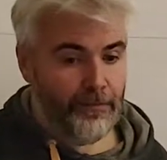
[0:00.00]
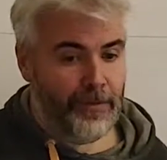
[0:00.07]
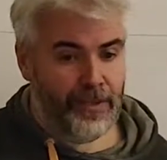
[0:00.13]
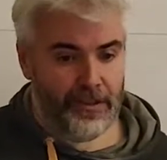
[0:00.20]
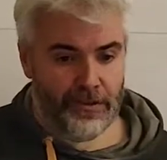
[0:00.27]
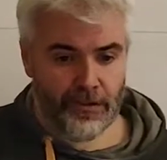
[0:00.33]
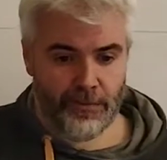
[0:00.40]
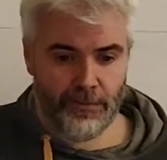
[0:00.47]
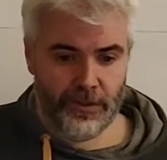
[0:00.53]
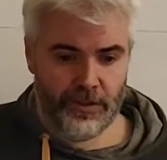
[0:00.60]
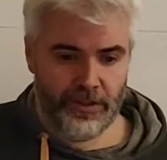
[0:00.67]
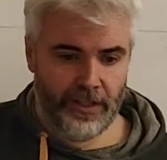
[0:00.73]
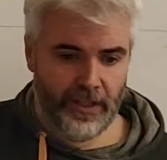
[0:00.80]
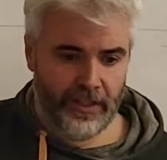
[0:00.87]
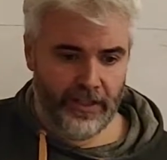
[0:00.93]
meters per
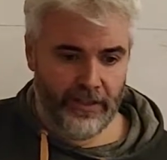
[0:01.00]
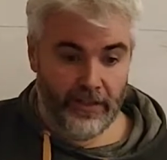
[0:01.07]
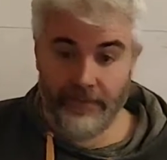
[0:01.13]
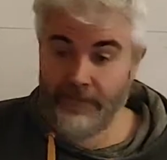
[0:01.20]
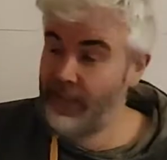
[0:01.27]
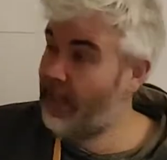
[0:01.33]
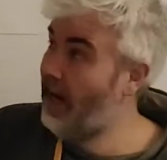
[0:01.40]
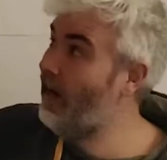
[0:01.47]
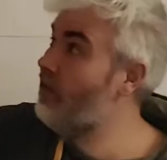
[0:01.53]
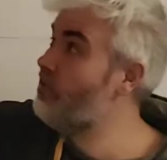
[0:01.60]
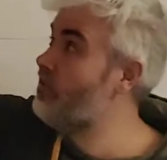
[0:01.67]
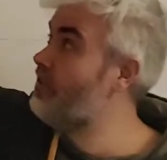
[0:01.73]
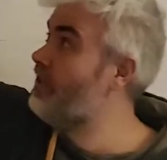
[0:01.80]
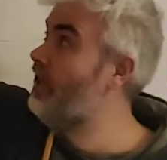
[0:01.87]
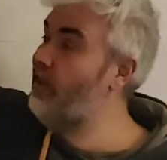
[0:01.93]
second. If the car is
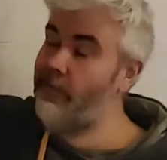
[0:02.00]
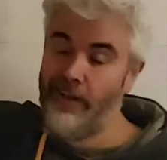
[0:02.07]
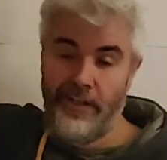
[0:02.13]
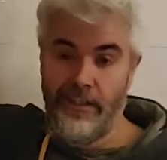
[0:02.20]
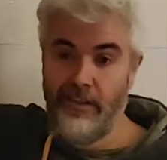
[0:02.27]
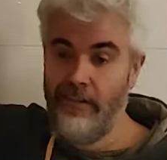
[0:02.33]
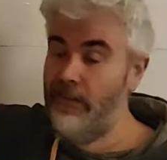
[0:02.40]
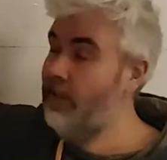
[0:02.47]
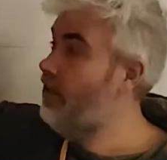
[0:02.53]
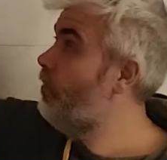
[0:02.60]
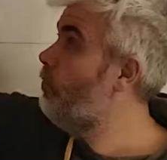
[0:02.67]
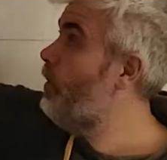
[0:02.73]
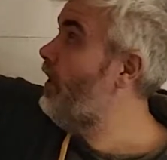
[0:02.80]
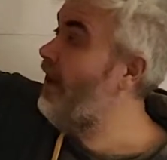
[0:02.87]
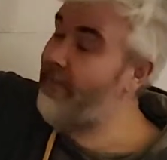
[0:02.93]
accelerating,
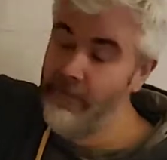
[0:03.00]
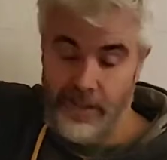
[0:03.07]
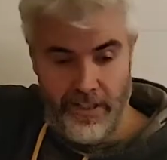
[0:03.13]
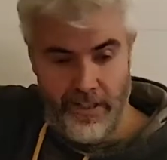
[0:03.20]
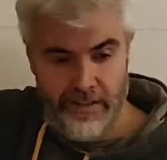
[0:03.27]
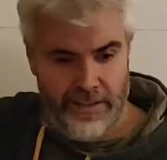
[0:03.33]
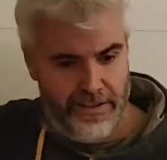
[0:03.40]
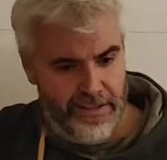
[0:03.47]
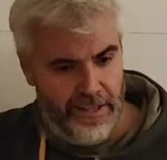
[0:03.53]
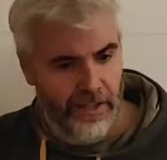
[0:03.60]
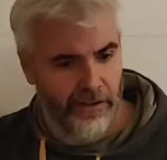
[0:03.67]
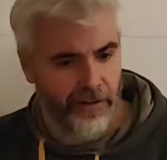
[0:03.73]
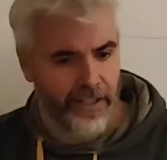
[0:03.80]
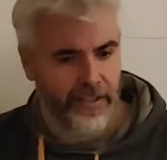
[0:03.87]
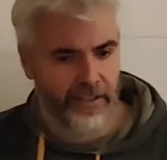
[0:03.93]
well, everything's
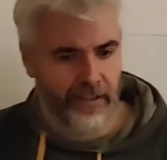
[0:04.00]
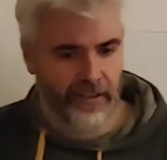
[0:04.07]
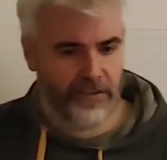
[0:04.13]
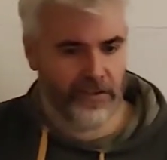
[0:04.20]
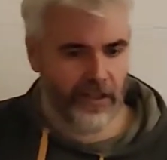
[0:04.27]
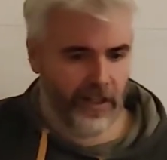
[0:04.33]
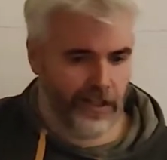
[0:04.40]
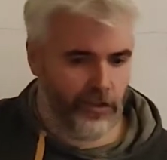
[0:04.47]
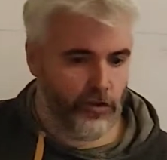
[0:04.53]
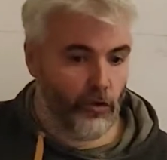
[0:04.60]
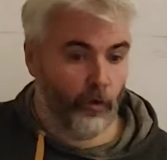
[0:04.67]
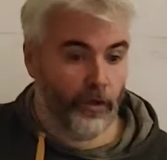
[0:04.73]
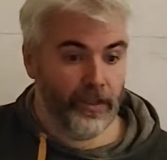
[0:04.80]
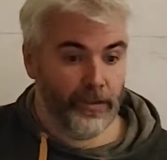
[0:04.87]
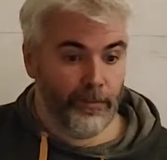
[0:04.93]
accelerating because they're
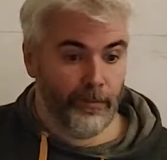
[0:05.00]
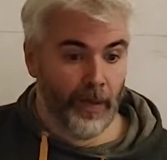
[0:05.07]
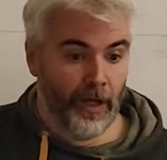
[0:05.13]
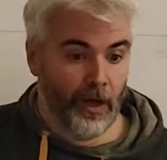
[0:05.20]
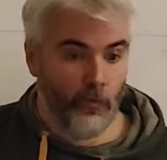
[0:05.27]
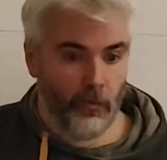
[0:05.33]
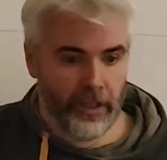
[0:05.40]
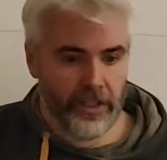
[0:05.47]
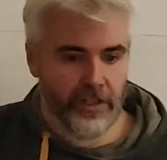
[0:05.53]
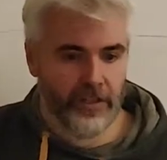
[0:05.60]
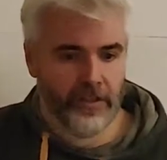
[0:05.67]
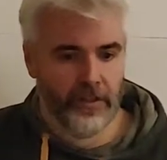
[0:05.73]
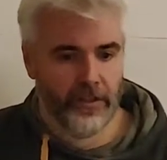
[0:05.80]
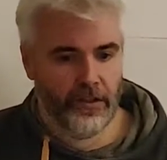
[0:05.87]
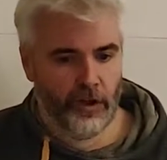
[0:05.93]
joined by a
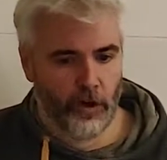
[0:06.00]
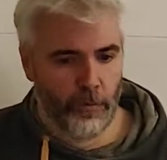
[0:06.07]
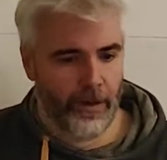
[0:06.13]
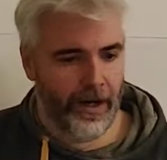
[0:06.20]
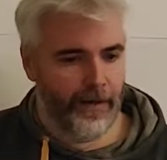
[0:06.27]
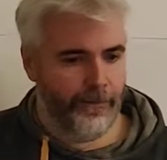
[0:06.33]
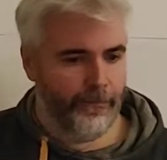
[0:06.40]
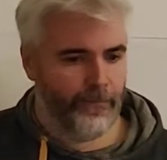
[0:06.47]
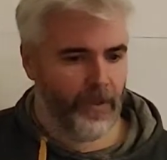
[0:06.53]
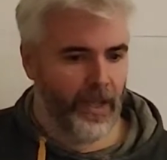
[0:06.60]
rigid tow bar.